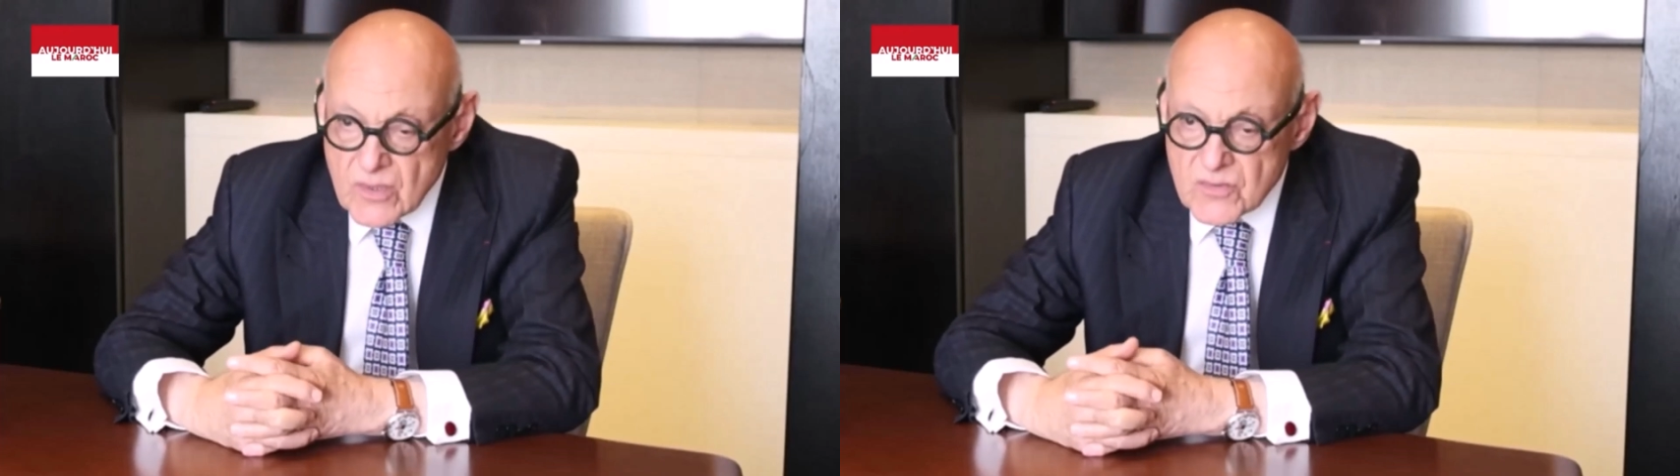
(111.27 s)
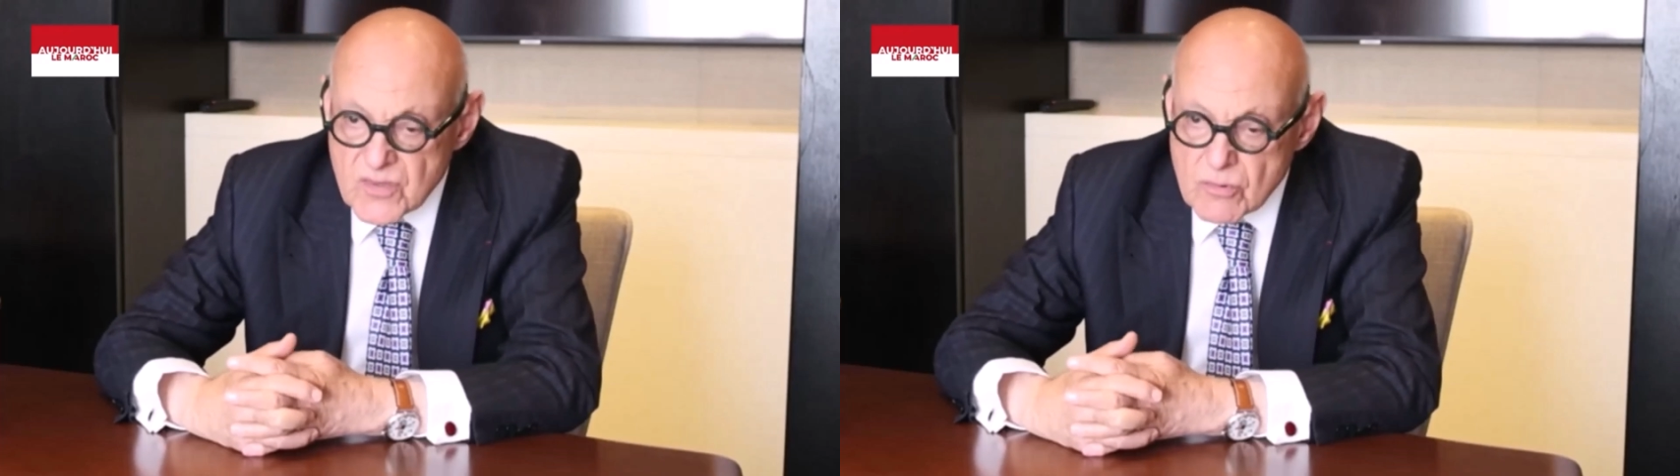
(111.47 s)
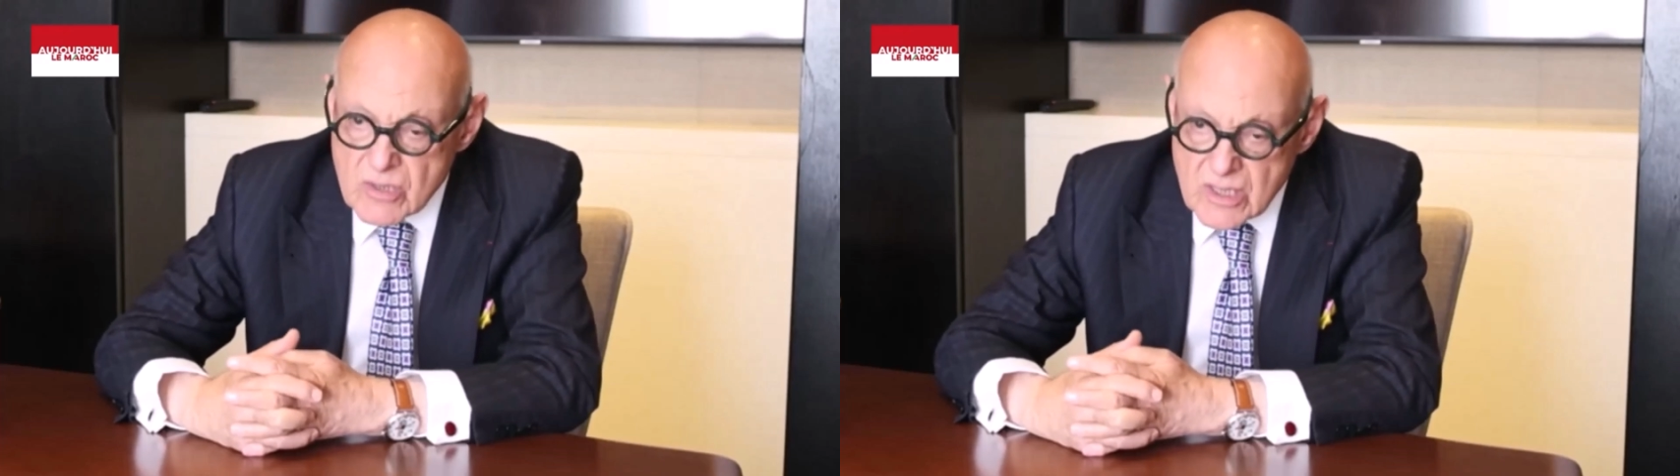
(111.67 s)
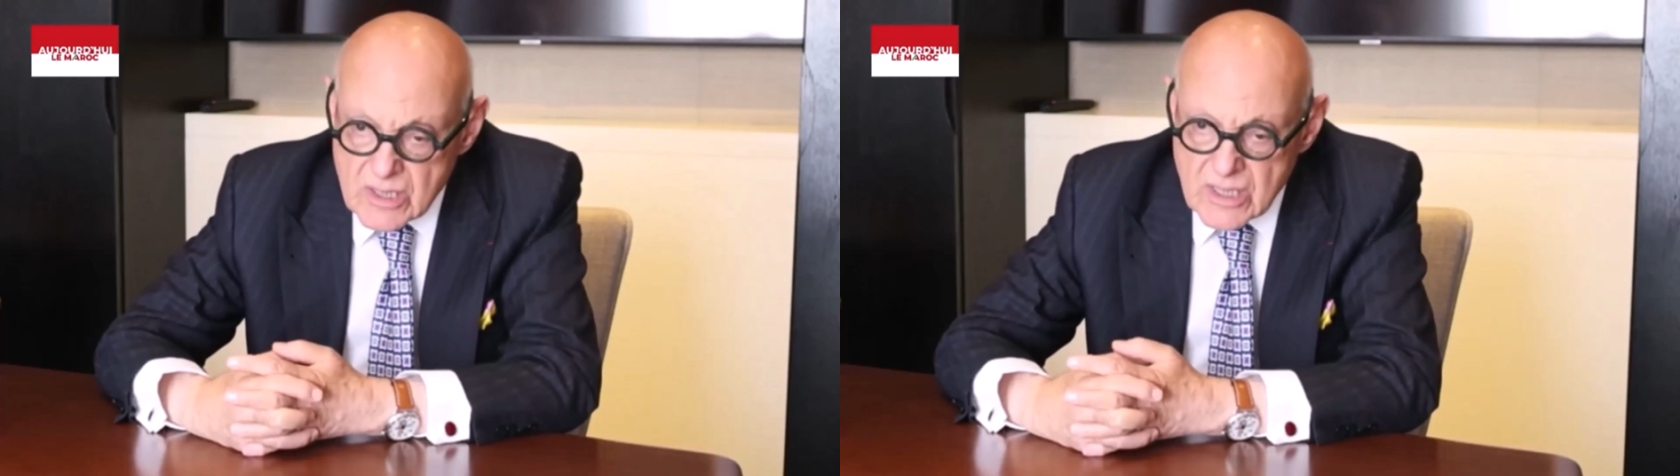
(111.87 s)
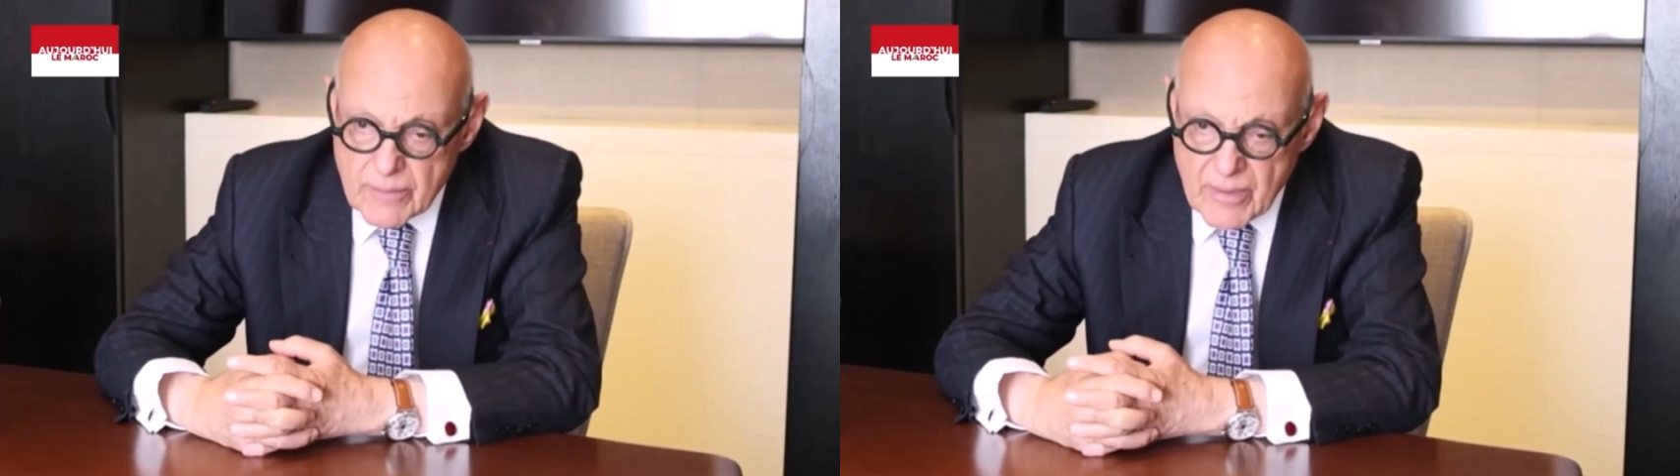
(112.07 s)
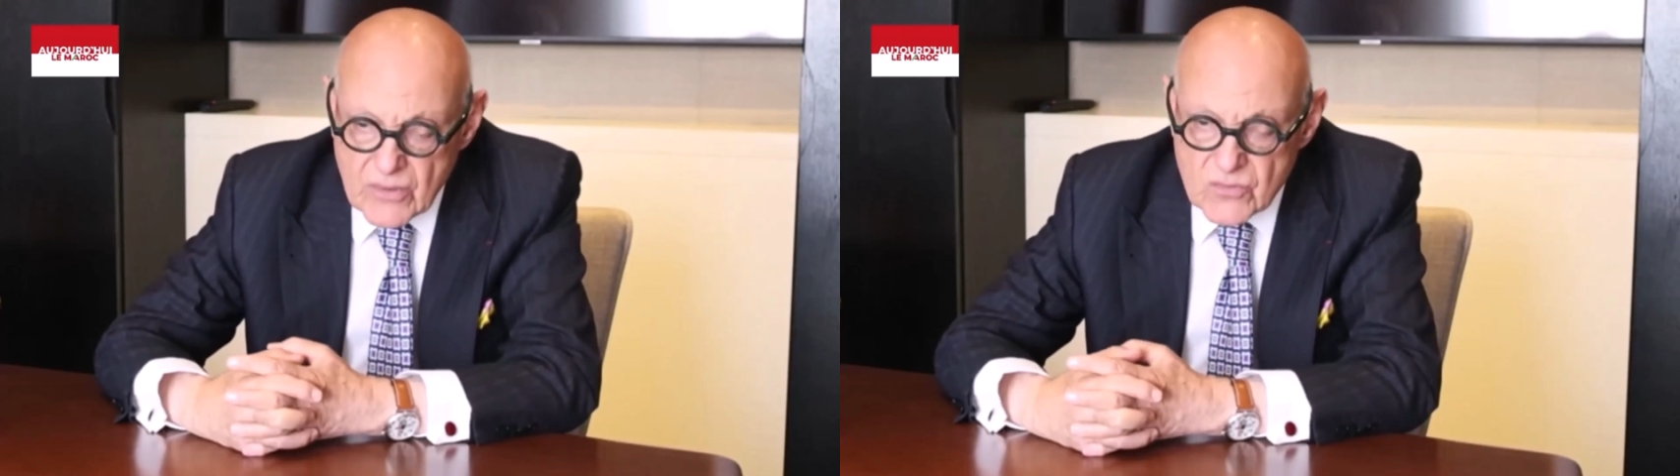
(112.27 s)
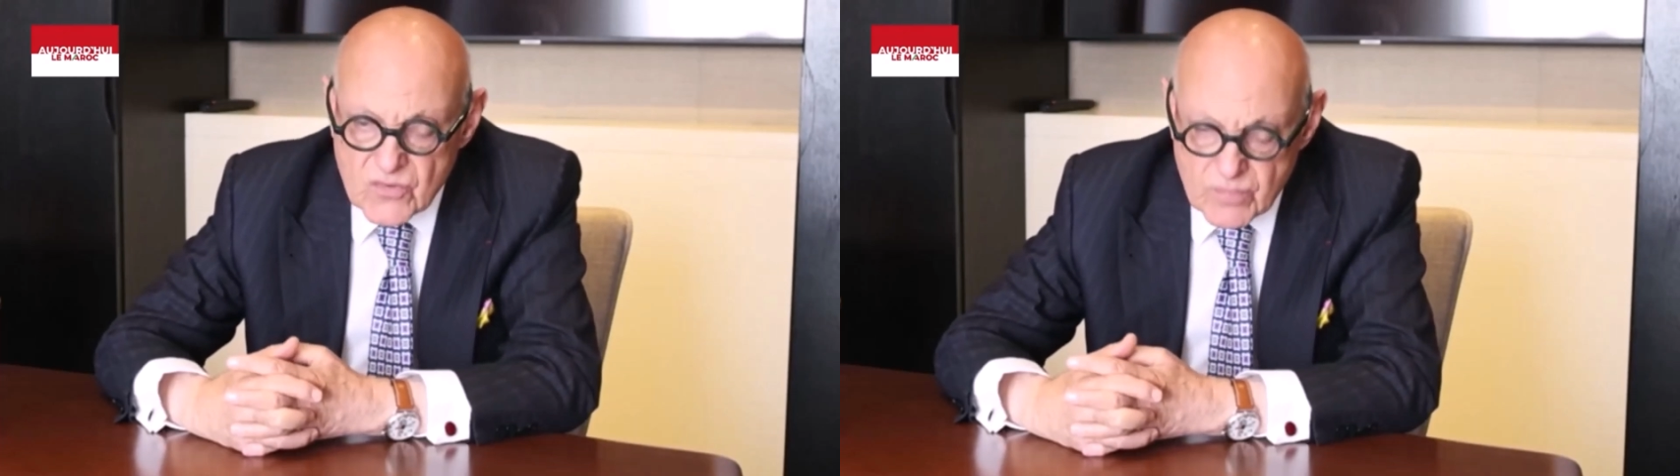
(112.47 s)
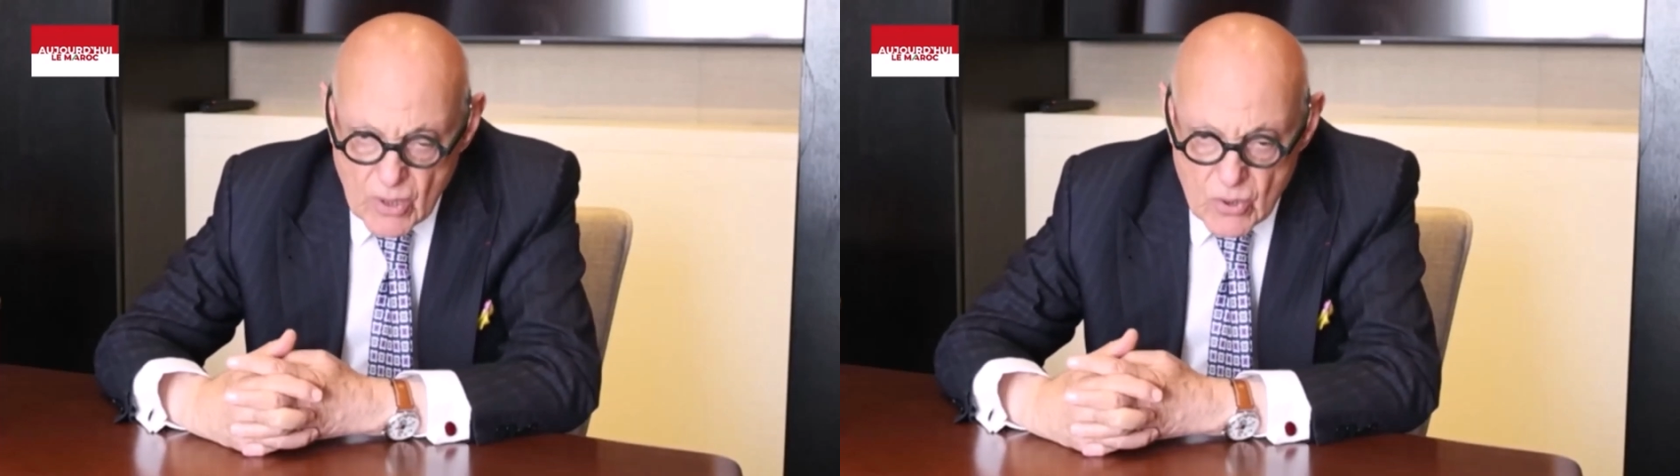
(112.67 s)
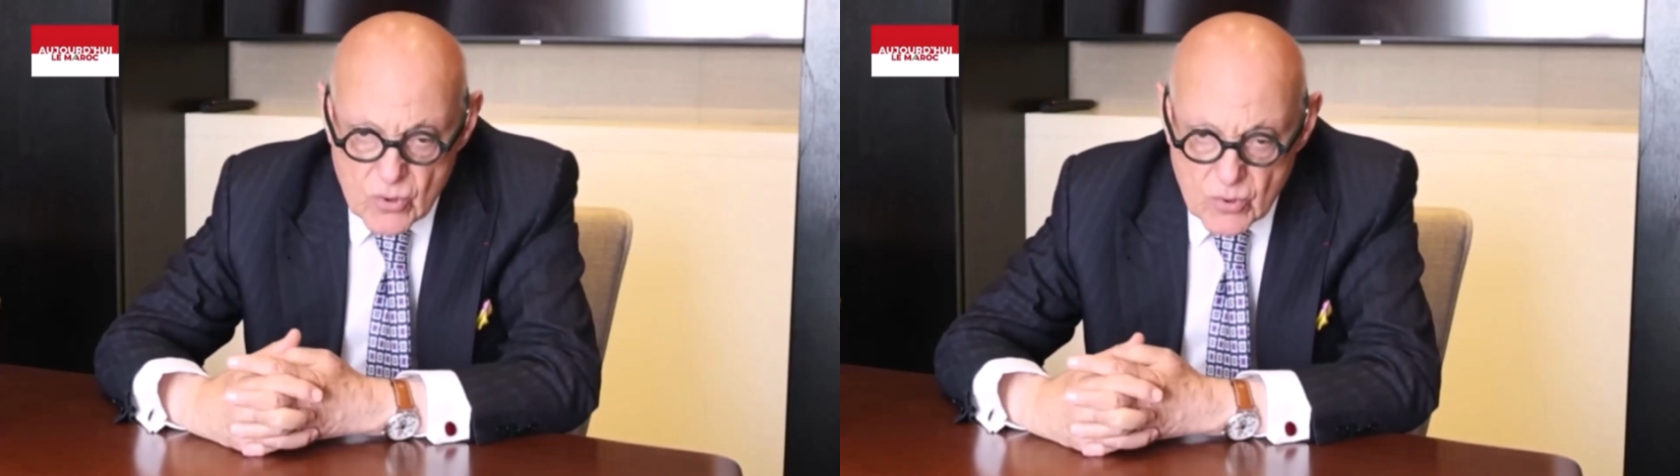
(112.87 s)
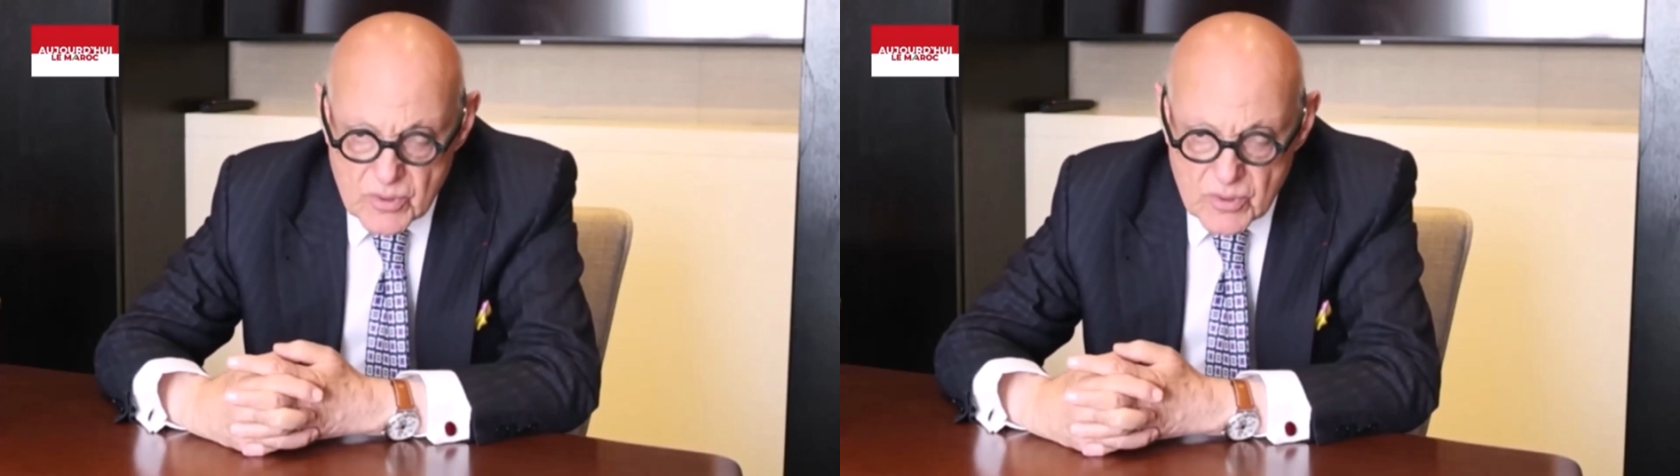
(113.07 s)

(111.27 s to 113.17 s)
So learning about smoke,